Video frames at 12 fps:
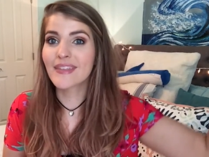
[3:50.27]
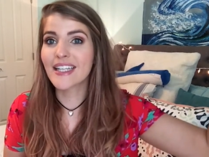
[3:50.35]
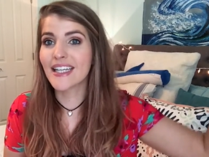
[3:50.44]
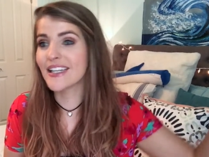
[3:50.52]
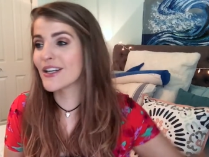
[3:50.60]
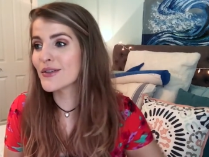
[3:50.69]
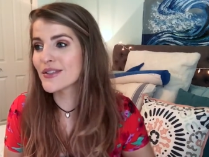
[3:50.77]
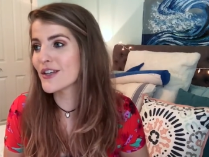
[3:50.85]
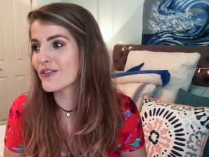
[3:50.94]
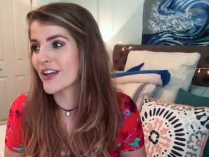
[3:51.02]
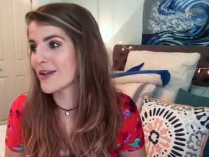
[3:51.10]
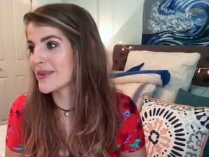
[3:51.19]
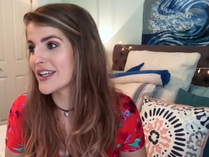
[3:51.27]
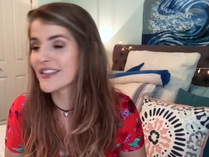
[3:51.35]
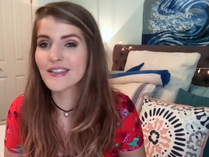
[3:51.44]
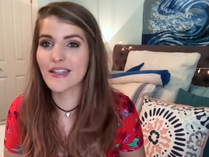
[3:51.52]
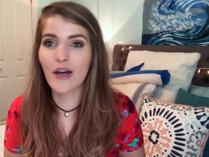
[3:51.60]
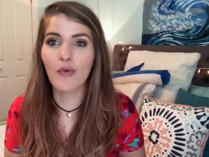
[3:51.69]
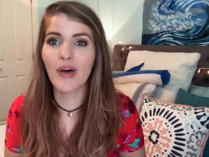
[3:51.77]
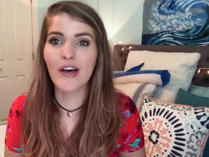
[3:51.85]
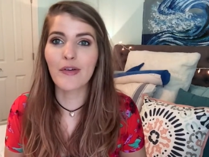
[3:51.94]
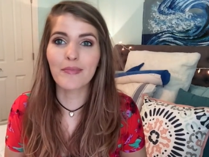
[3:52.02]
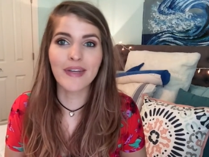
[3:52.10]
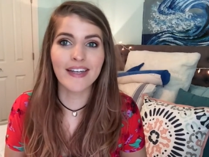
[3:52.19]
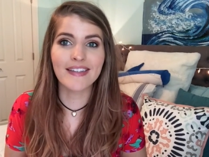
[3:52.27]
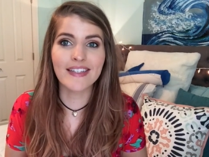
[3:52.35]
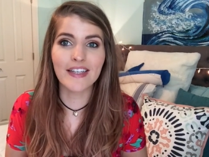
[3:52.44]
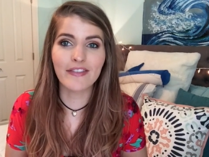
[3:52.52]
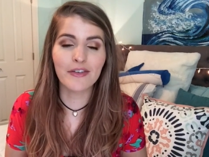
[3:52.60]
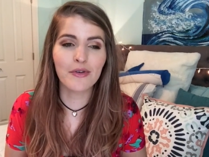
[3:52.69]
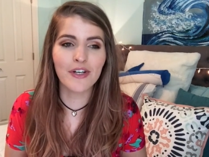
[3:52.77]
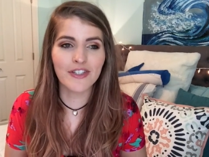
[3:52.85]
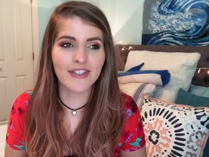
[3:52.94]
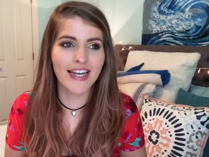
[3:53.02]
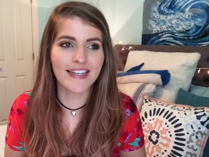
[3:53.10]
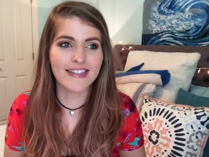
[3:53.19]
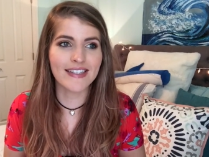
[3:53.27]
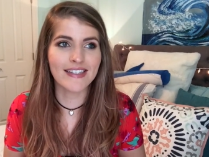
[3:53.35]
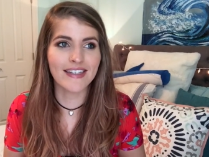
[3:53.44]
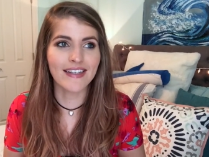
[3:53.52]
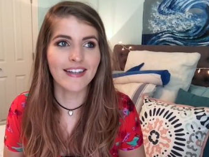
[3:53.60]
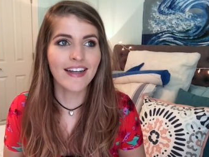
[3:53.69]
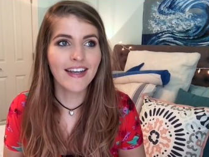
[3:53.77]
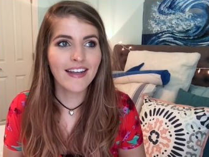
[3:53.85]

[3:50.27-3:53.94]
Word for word: he knows their family so well, because if you watched last season,